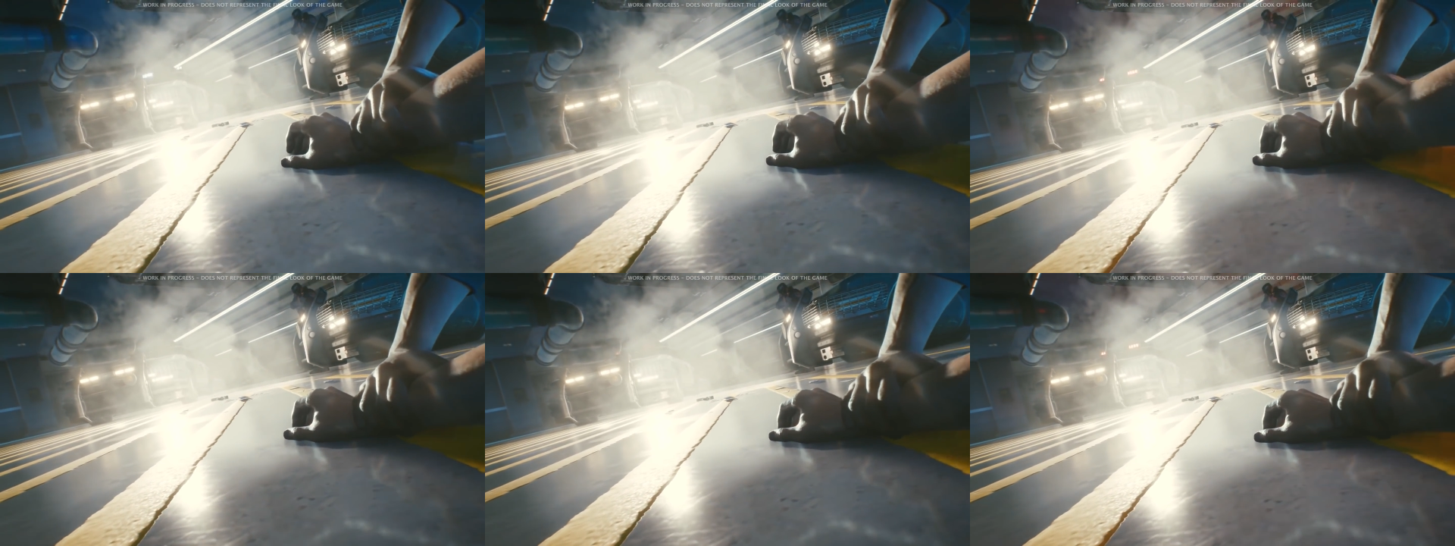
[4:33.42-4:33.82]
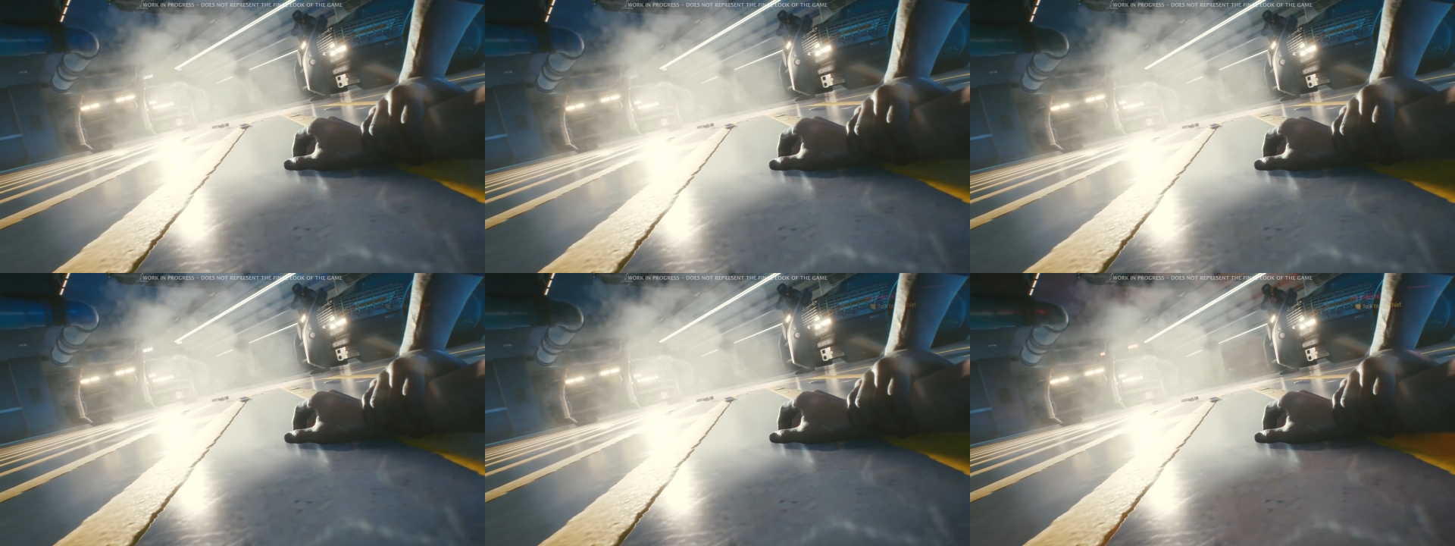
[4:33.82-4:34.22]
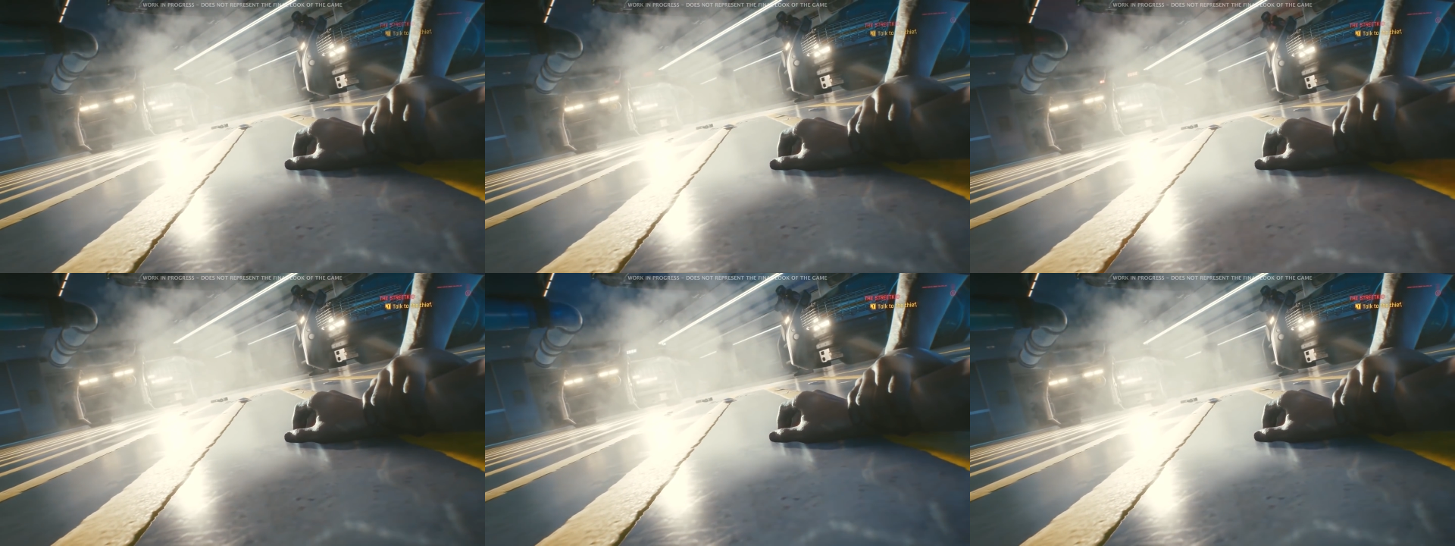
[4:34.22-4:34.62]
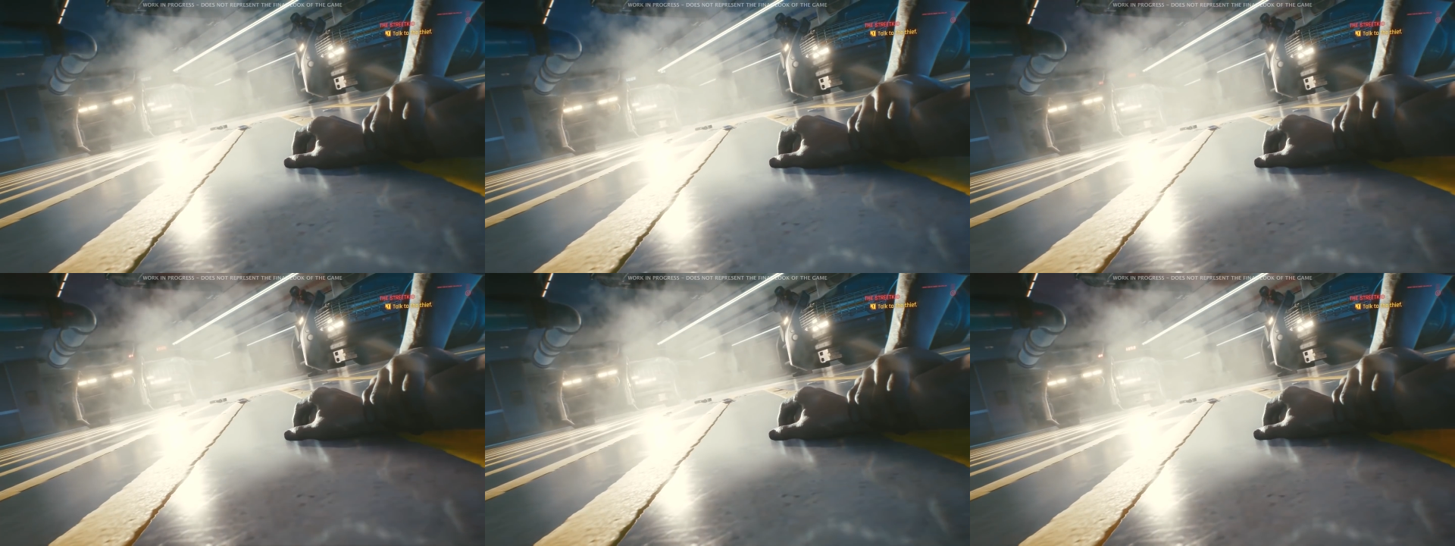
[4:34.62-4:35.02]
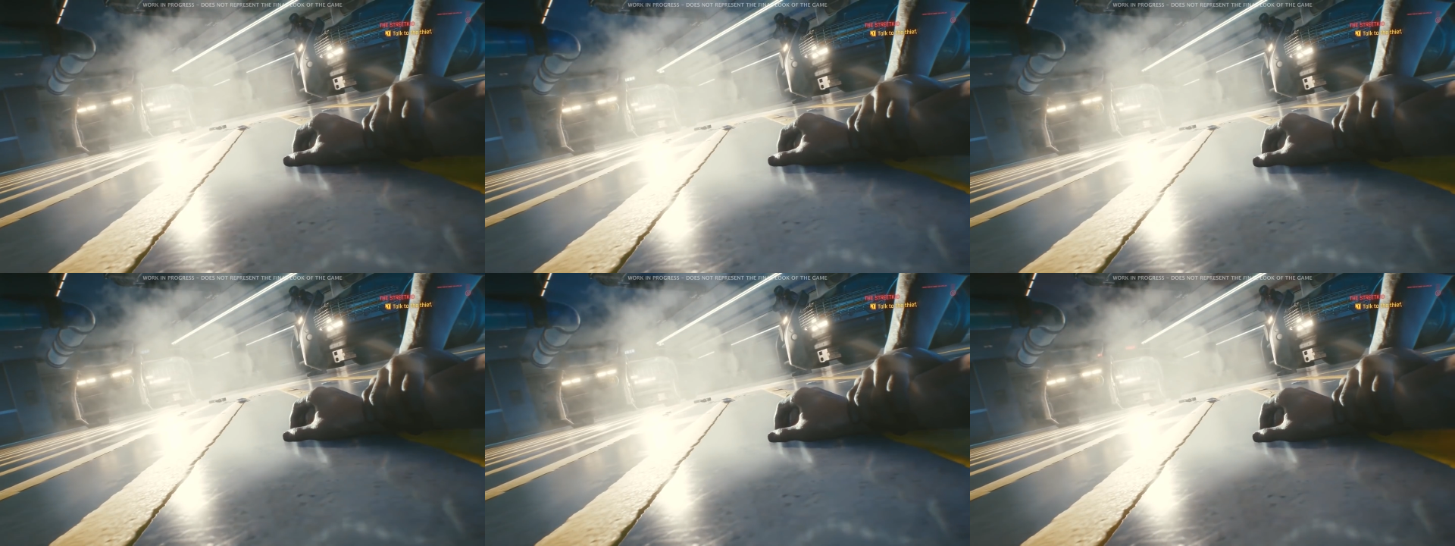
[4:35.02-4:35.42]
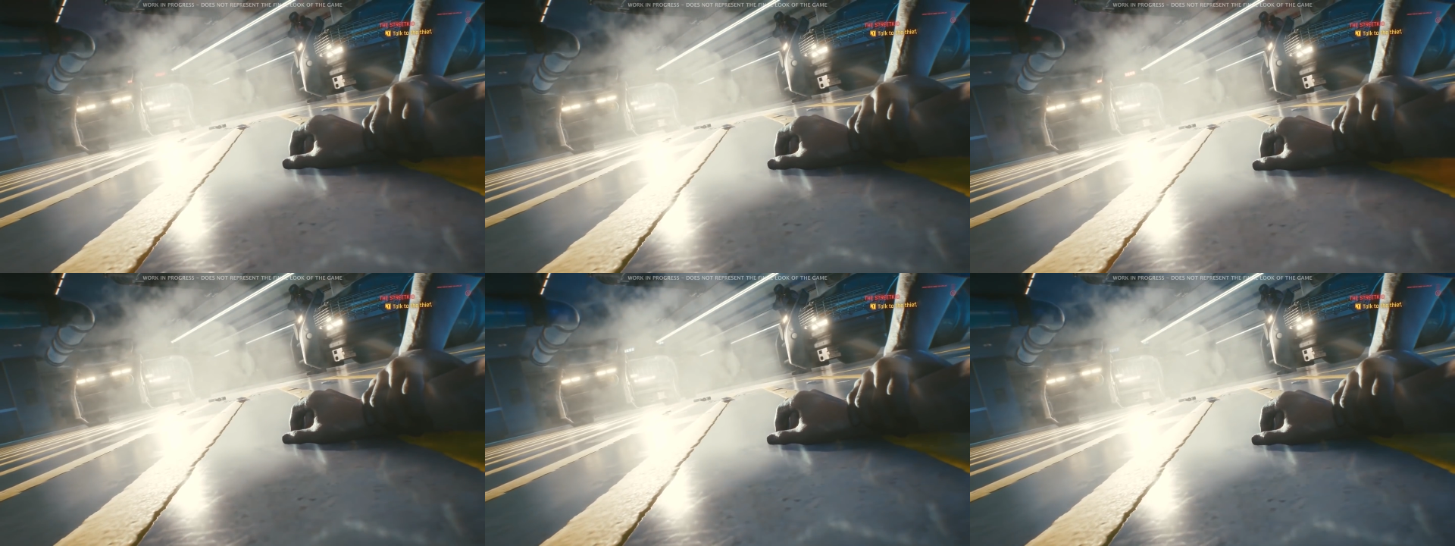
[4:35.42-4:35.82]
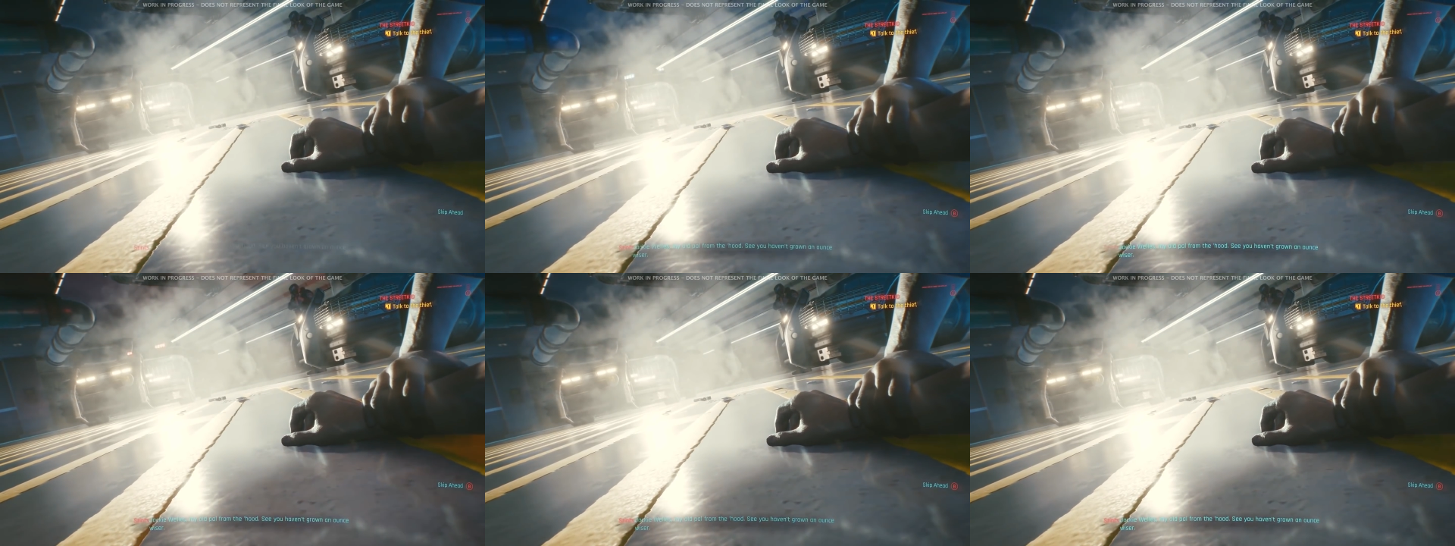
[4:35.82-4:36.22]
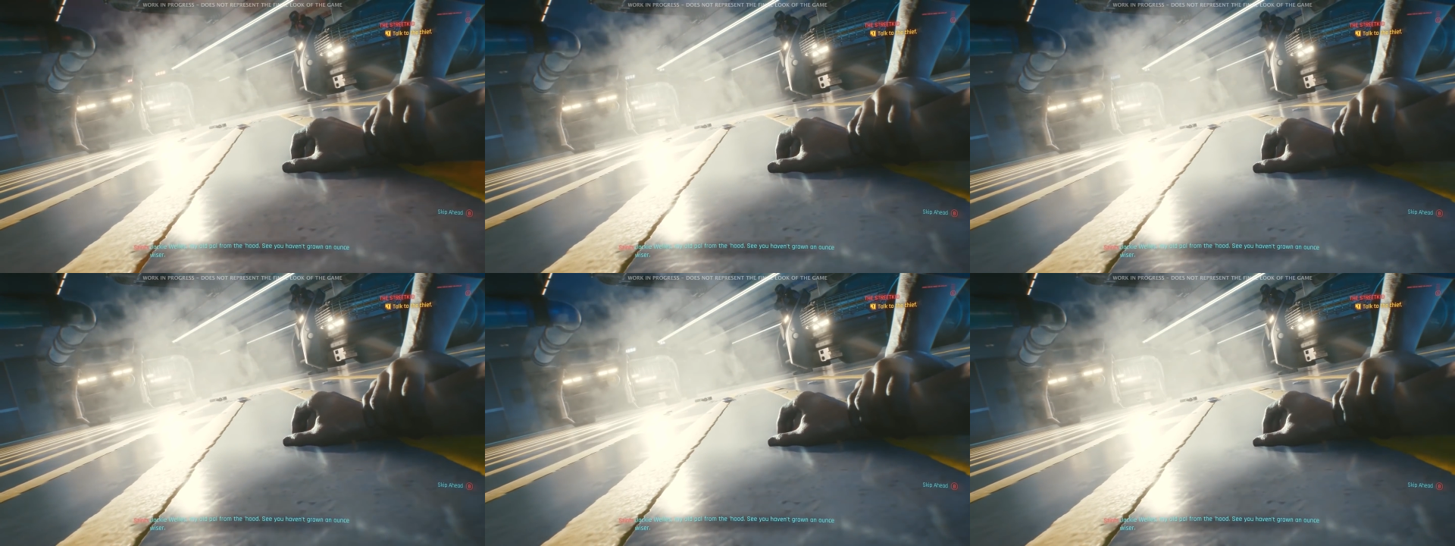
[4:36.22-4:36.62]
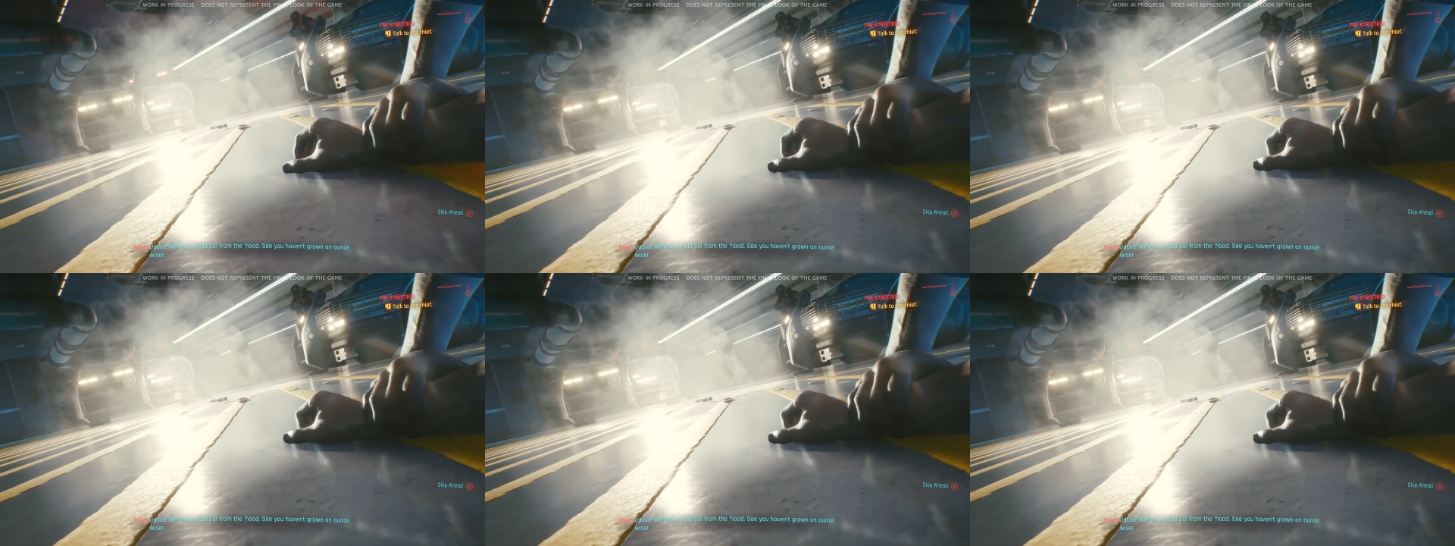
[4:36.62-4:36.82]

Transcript: Nobody's mouth can be seen.